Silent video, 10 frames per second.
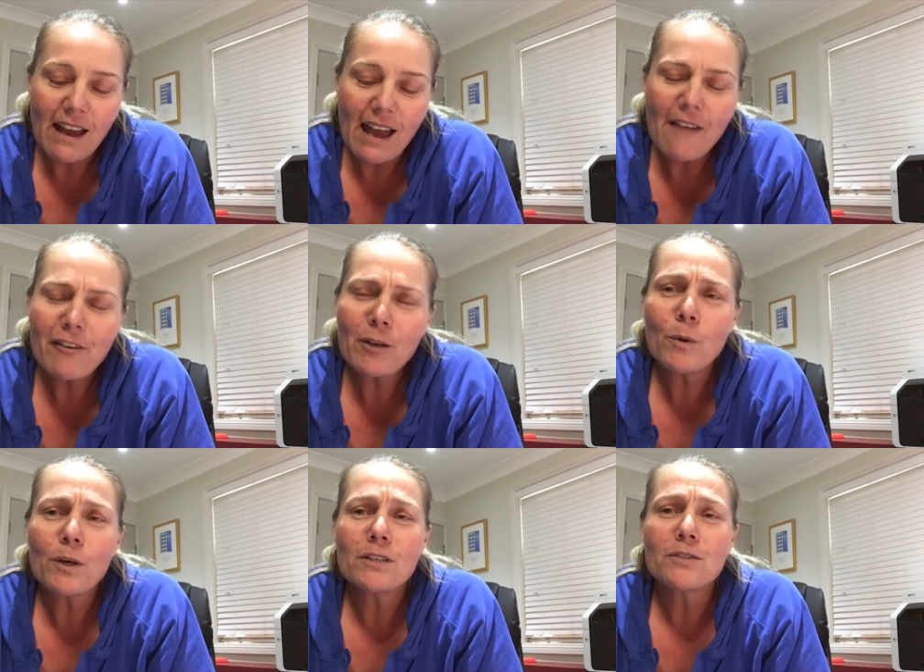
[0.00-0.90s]
having
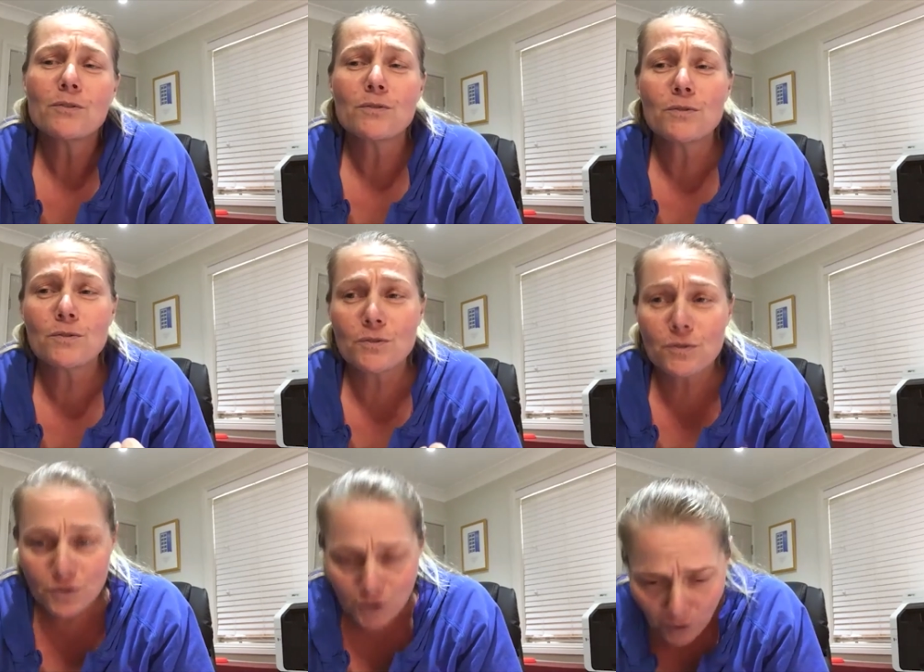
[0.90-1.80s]
worked
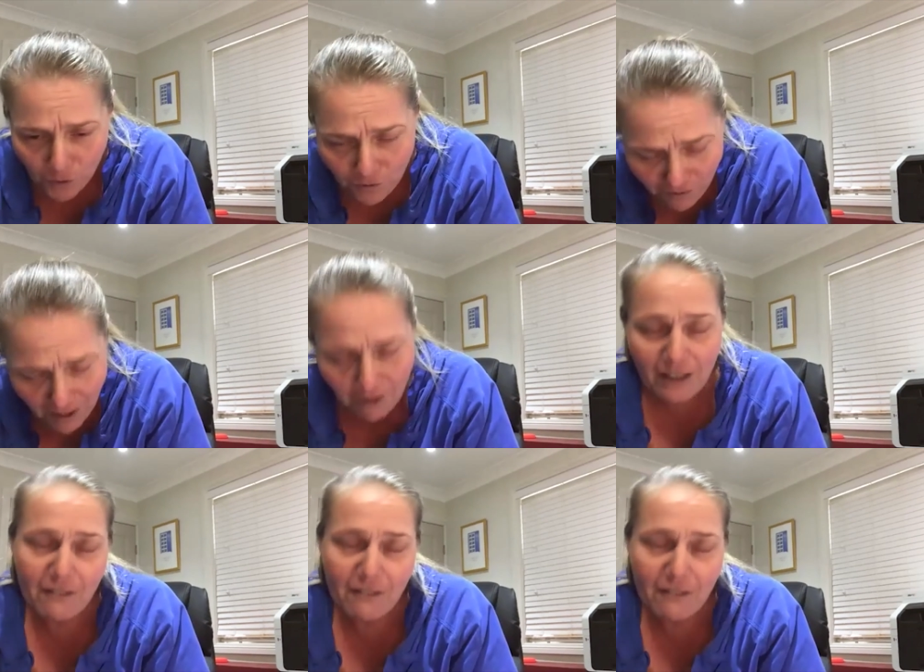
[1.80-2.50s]
so very,